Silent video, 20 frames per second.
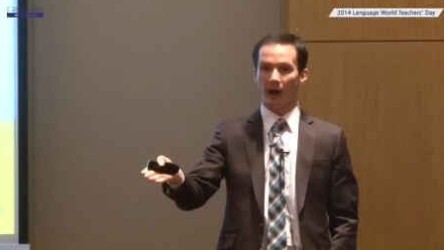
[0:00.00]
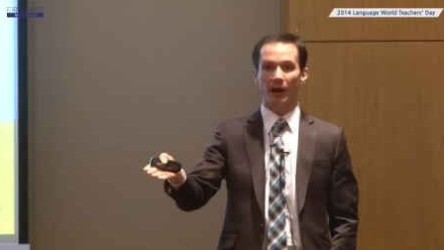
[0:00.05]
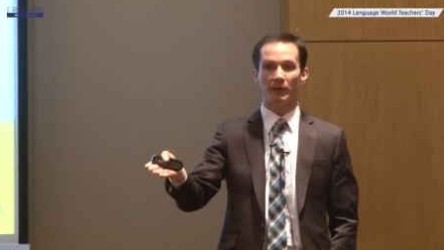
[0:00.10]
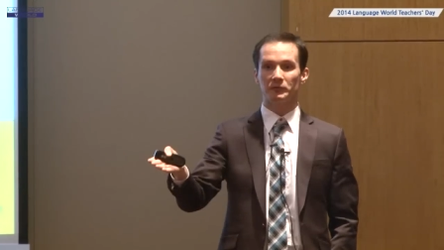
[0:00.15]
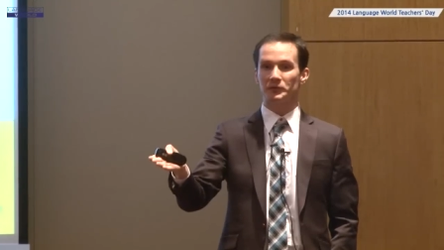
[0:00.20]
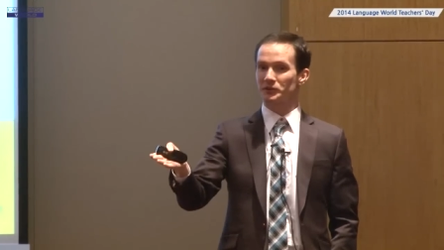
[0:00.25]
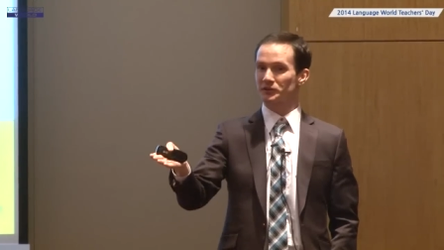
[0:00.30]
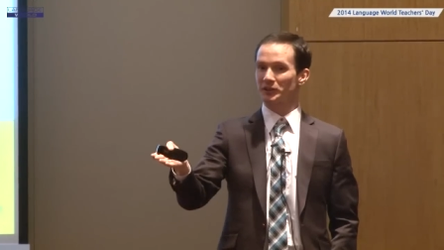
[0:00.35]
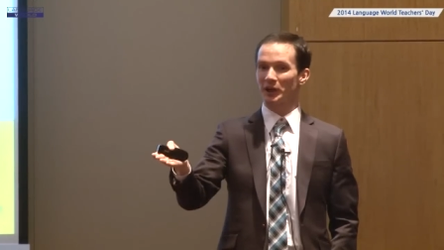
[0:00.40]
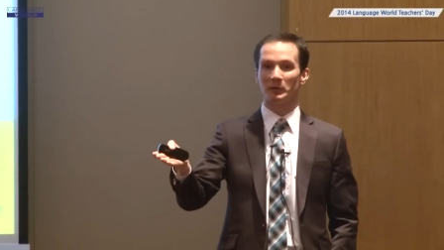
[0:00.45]

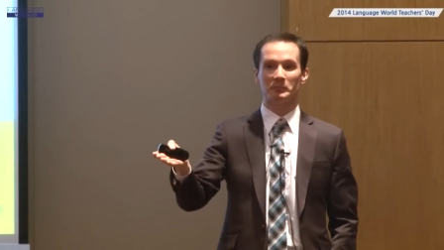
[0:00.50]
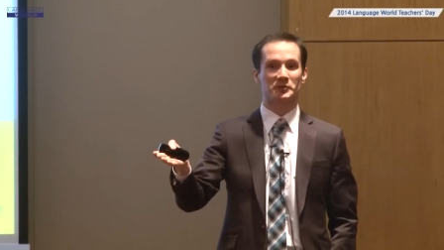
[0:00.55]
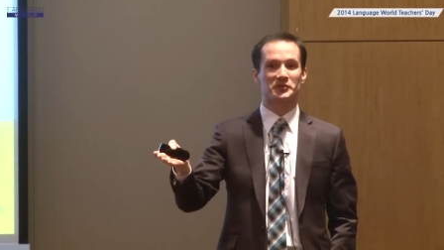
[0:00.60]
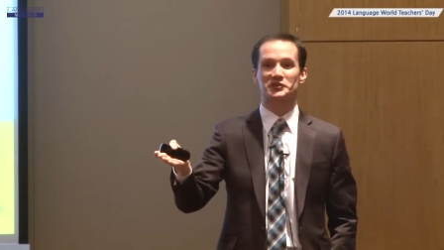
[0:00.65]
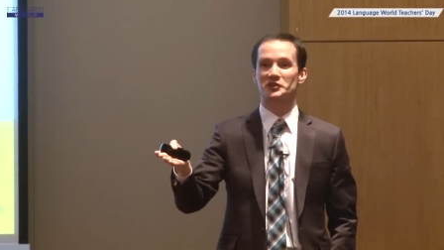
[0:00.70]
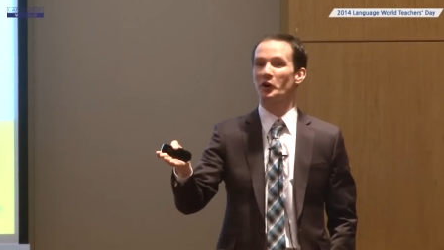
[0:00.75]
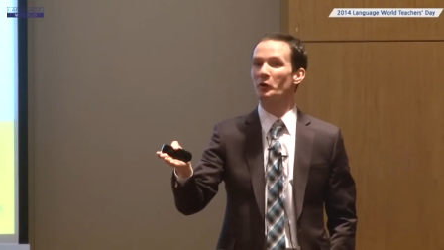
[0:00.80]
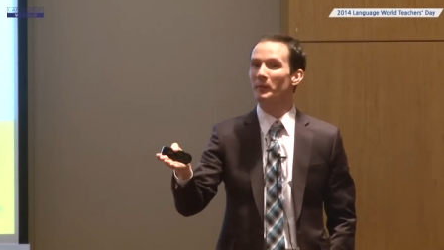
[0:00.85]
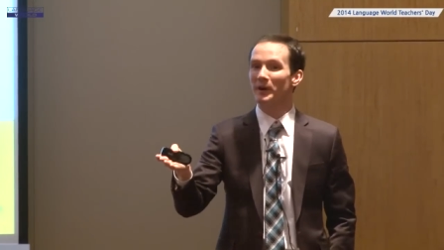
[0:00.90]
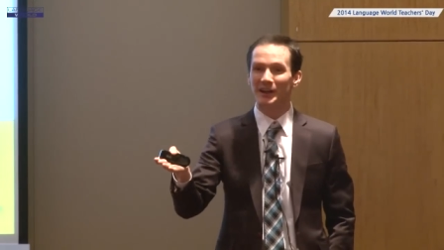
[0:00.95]
I've stumped
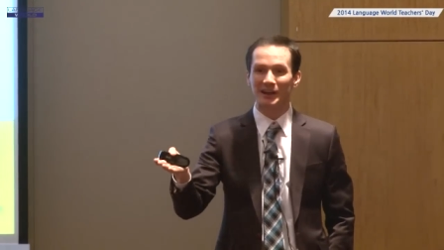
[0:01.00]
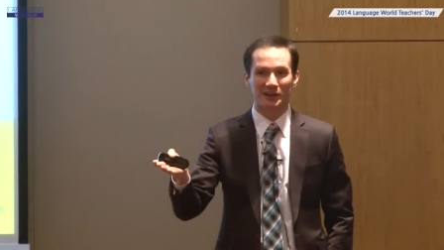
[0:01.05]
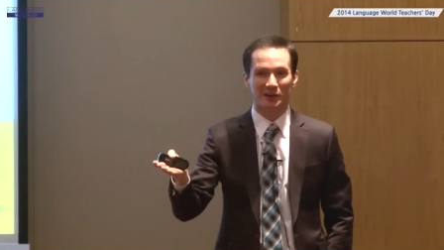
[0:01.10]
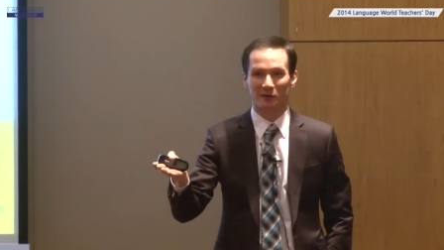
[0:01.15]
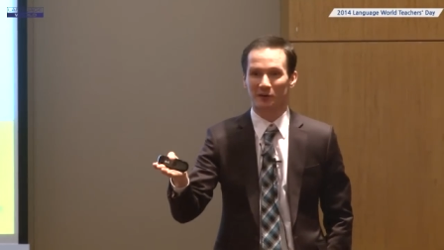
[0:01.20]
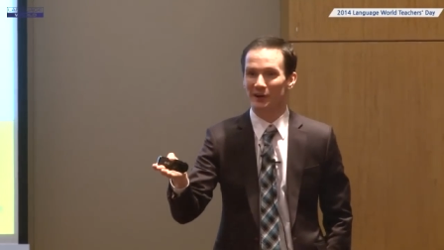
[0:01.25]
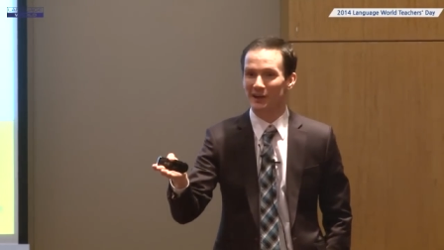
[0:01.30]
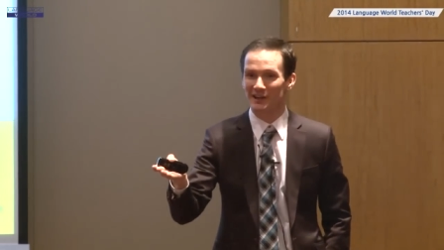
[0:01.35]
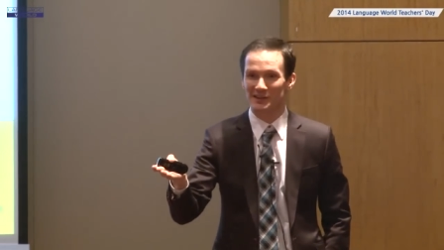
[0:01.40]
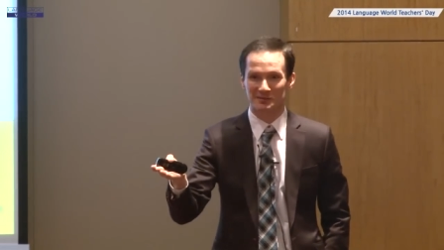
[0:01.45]
so many
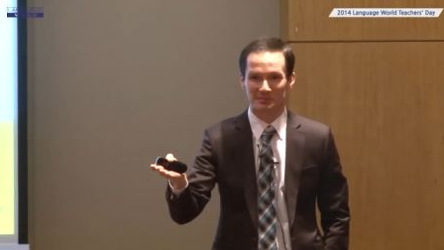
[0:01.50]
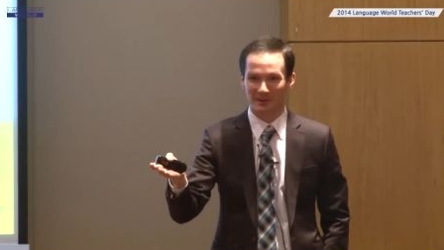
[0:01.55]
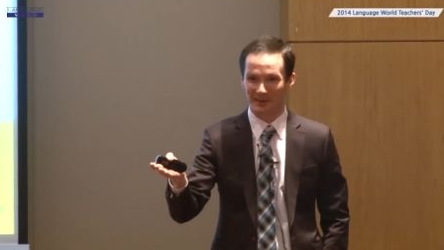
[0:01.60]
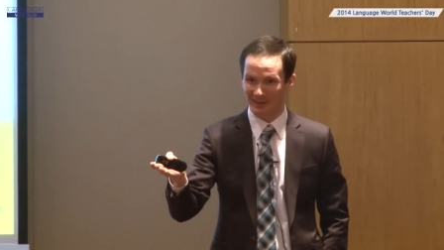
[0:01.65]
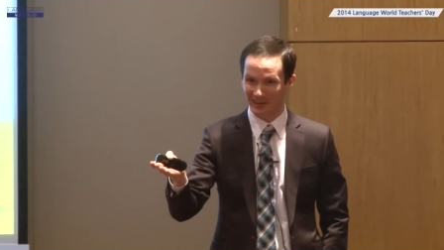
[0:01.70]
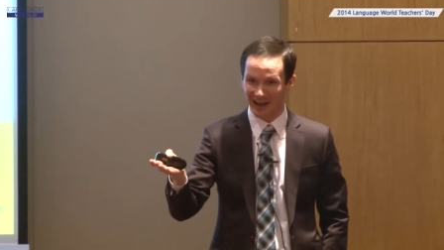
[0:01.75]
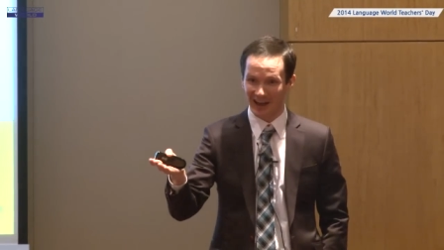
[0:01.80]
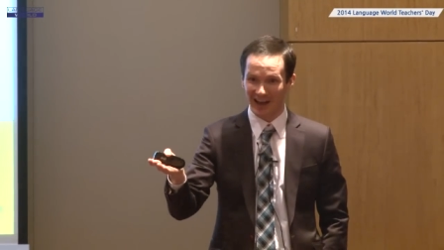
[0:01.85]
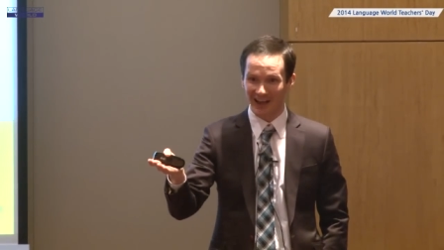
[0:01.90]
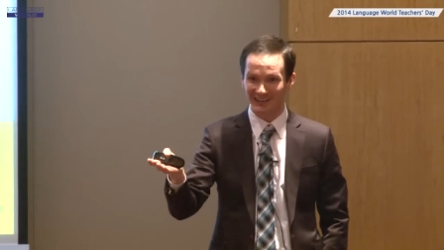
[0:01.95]
Koreans with
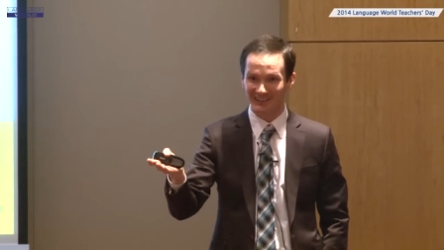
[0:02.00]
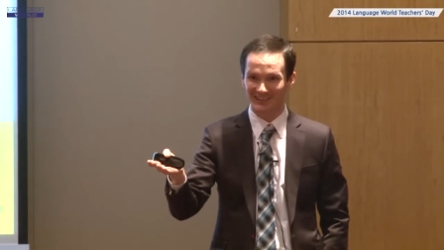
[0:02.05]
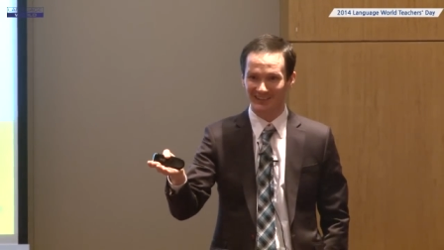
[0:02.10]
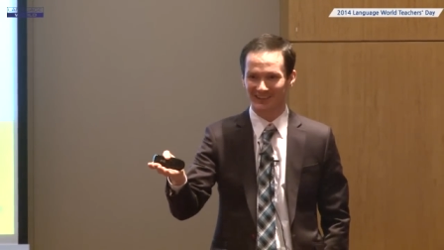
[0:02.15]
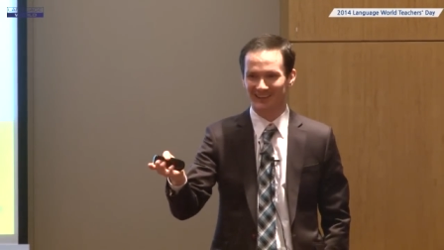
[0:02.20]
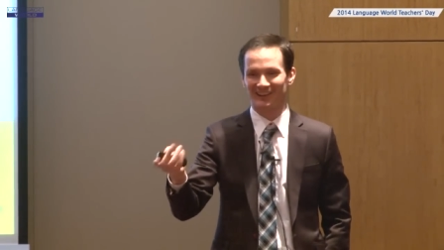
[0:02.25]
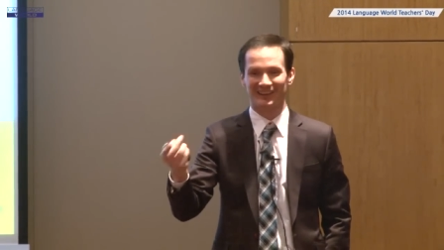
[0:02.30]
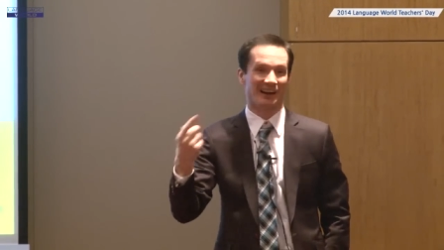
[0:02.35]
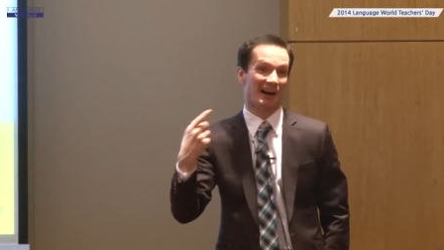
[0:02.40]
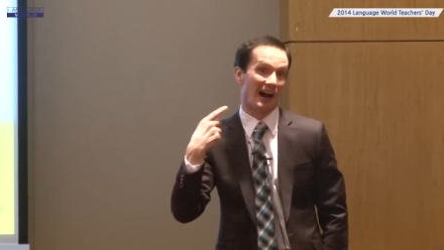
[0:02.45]
that.
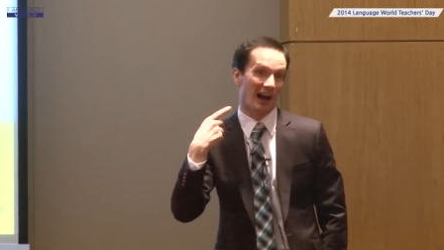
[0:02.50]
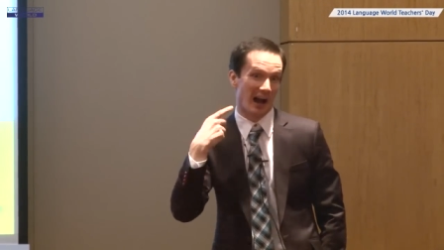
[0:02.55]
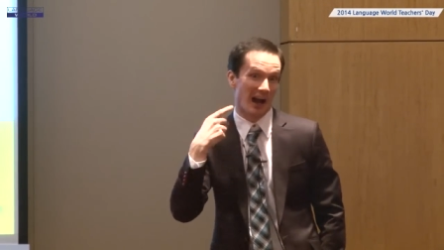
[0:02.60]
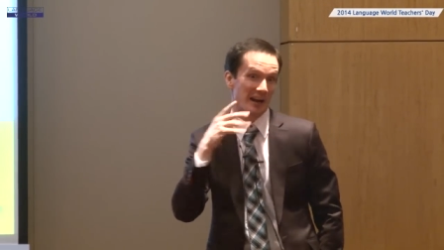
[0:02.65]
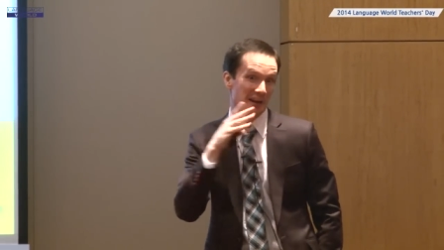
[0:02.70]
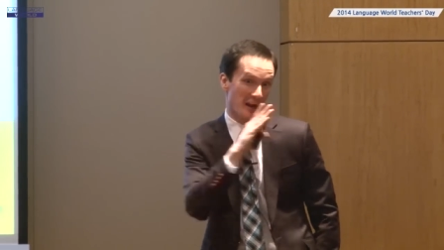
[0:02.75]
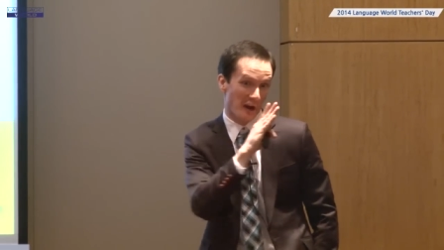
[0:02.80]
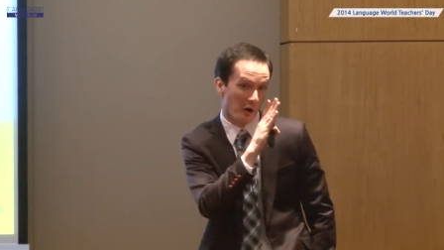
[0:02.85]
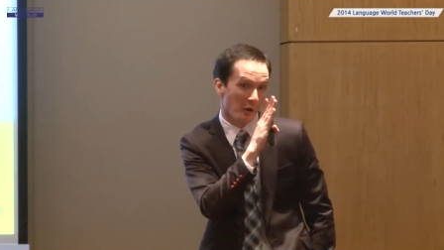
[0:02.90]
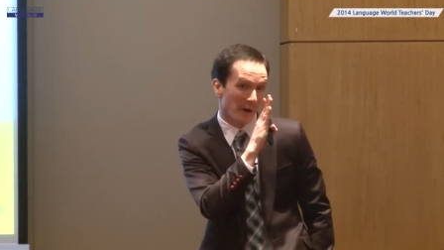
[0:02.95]

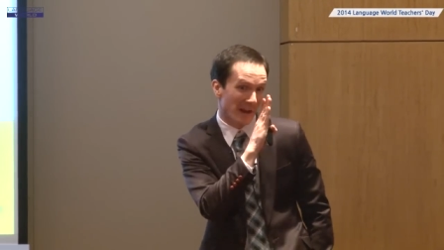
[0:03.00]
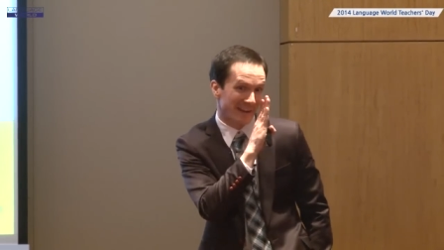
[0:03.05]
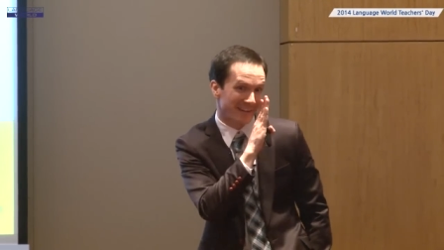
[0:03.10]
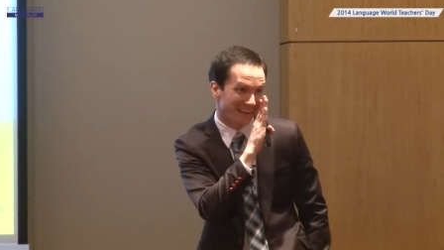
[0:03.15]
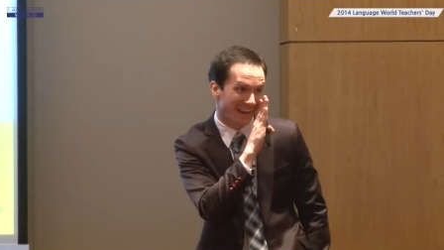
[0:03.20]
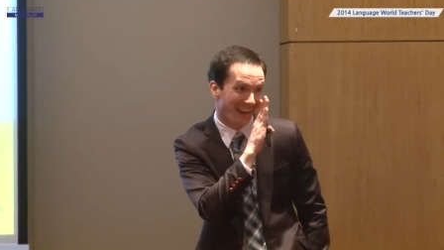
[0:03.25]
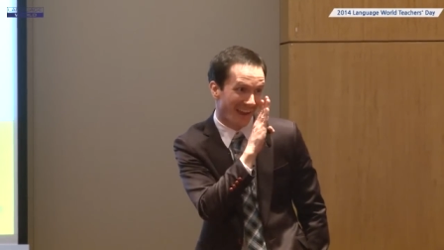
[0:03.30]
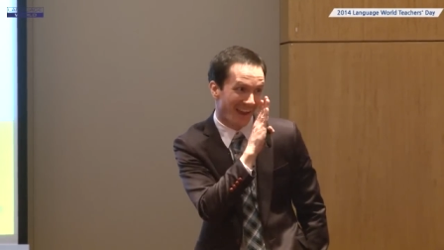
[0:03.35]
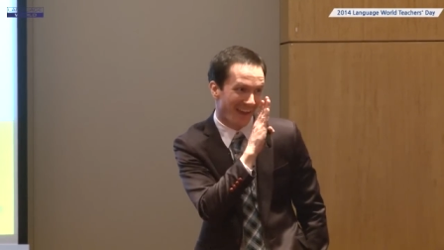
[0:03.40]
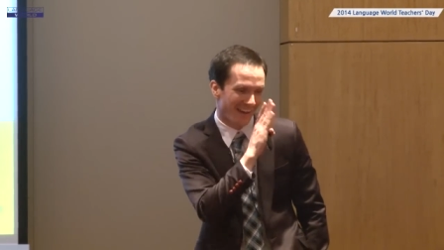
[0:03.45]
I know it.